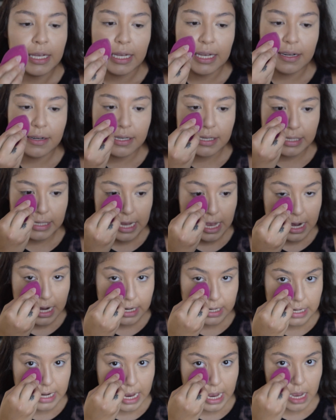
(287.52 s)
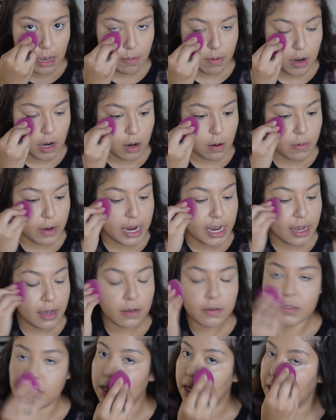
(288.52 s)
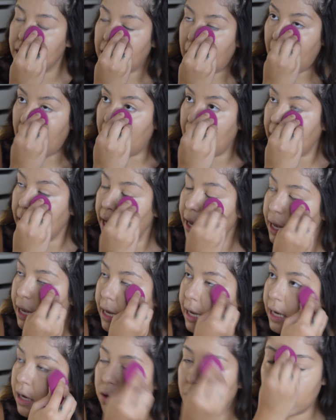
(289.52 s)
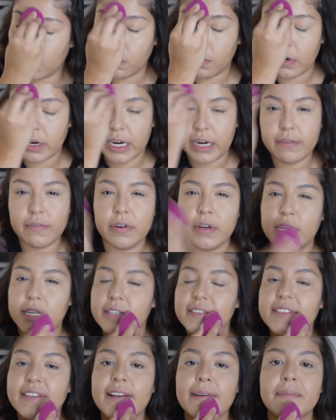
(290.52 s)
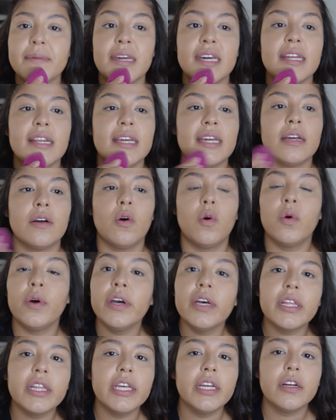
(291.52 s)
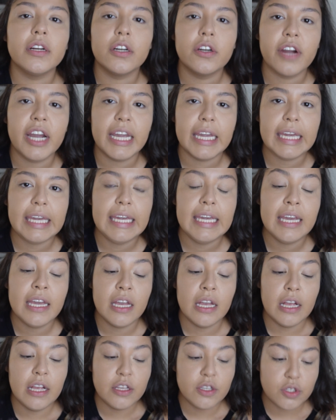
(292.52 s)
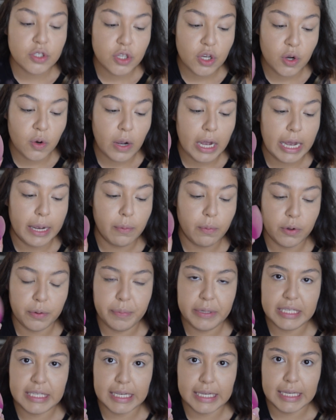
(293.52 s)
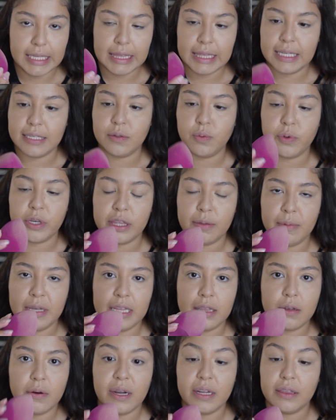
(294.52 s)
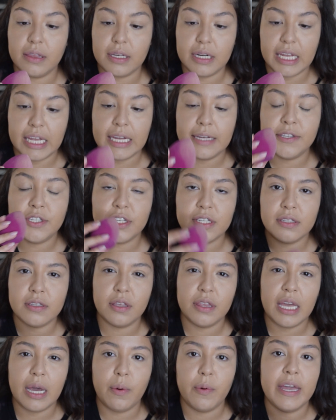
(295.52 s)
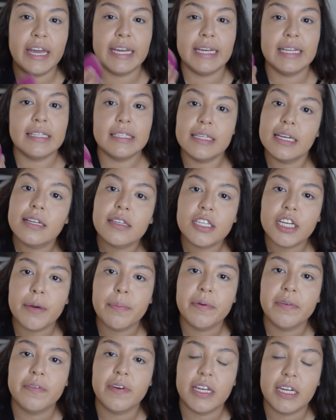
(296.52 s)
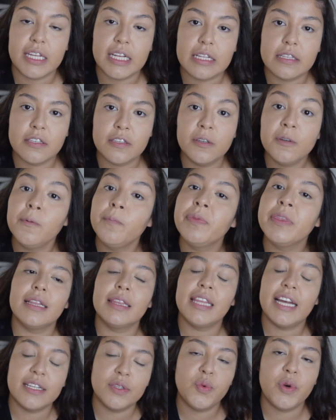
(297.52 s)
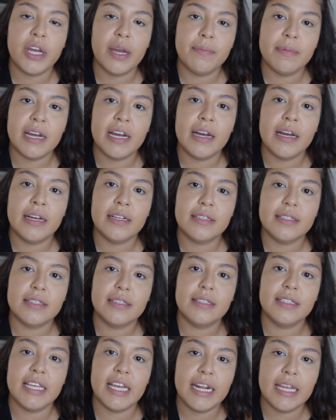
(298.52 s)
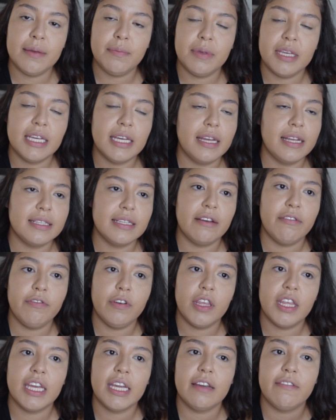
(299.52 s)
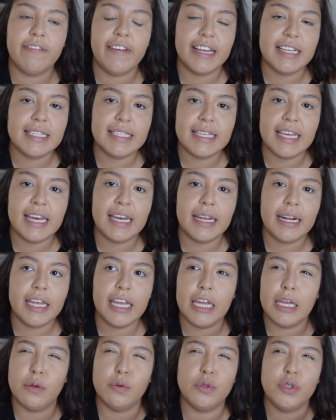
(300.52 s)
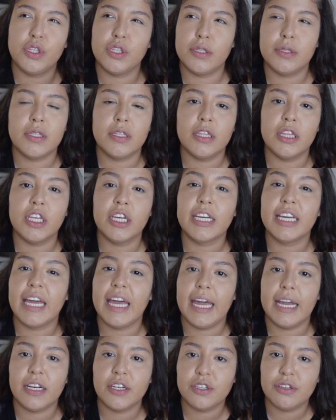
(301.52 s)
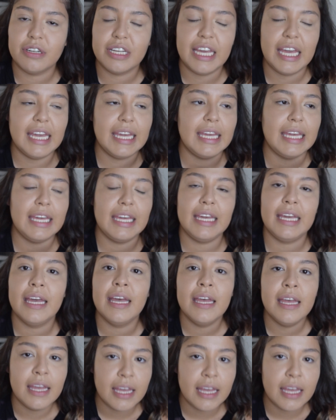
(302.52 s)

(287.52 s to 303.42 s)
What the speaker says: and just kind of dab around the eye or wherever it is that I'm getting oily or cracky. So I will be taking this with me throughout the day just so that way I can touch up if I need to. That's why I'm not setting, because I feel like if I set, it'll just look extra cakey